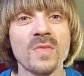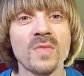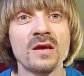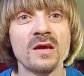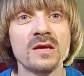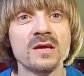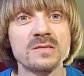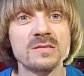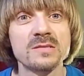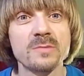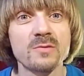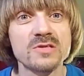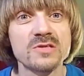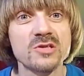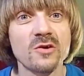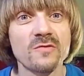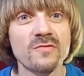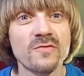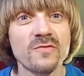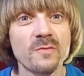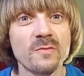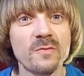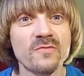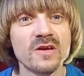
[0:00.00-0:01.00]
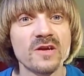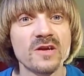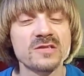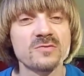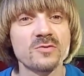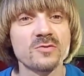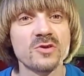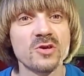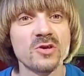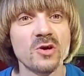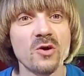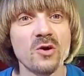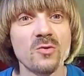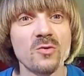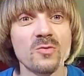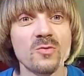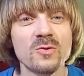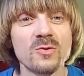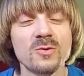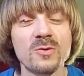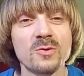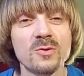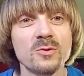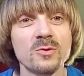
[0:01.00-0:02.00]
Somebody wants to know if I'm friends with Yo
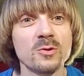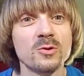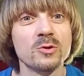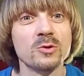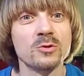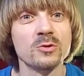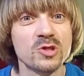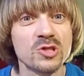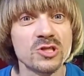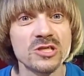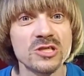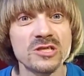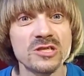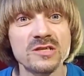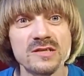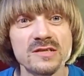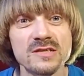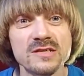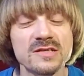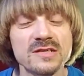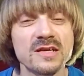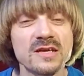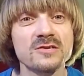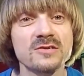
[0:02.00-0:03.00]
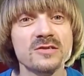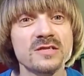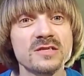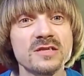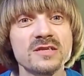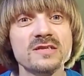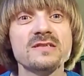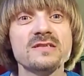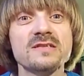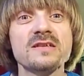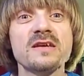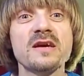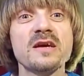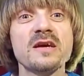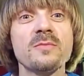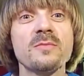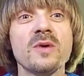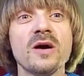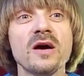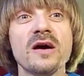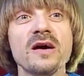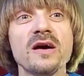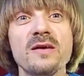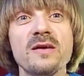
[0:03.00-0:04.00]
Luchten. Is that how you say his name?
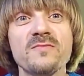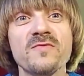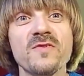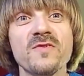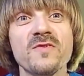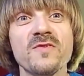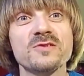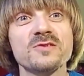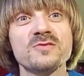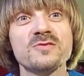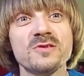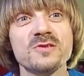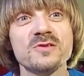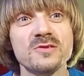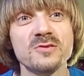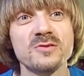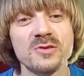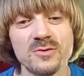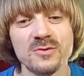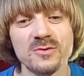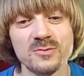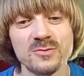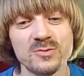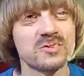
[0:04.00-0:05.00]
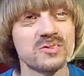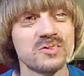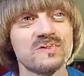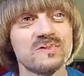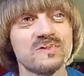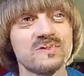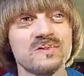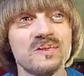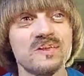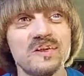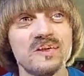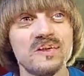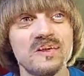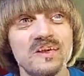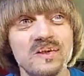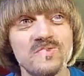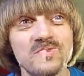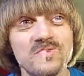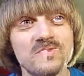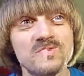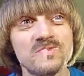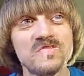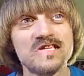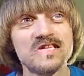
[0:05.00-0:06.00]
I am friends with Yo Luchten.
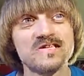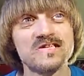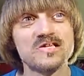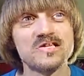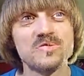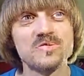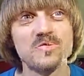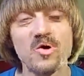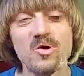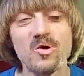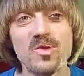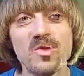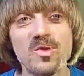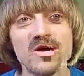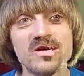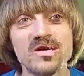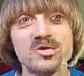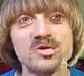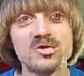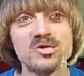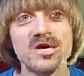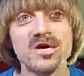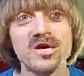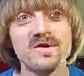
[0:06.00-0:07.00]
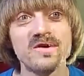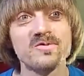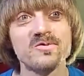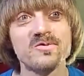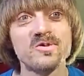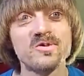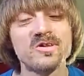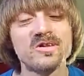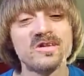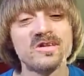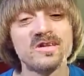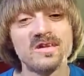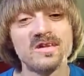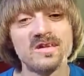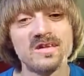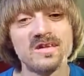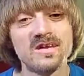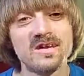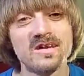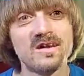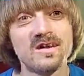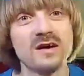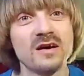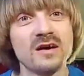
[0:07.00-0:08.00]
I've seen his Squirrel Monkey channel.
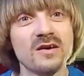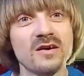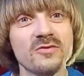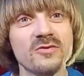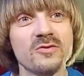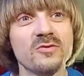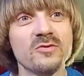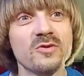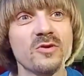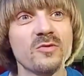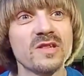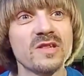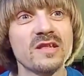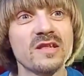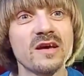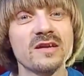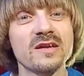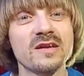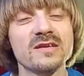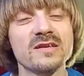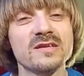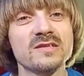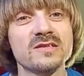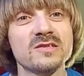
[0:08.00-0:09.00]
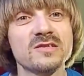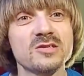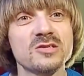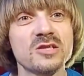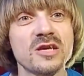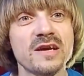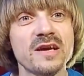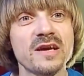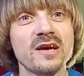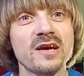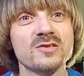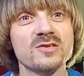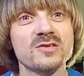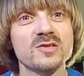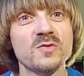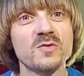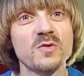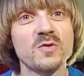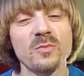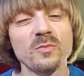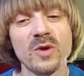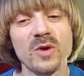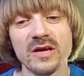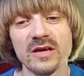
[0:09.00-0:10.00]
You know what that is. Check out
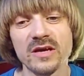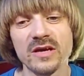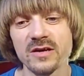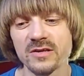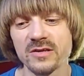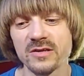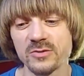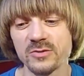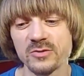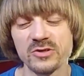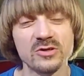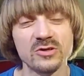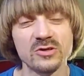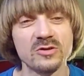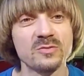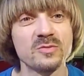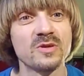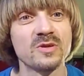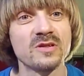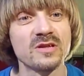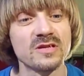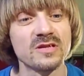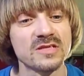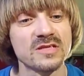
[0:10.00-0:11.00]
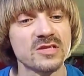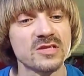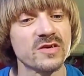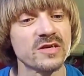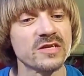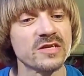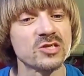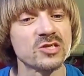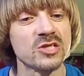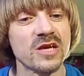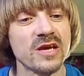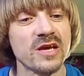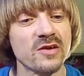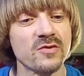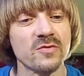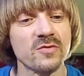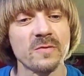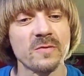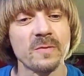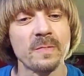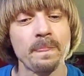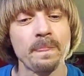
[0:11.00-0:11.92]
Squirrel Monkey on YouTube. That's a great channel.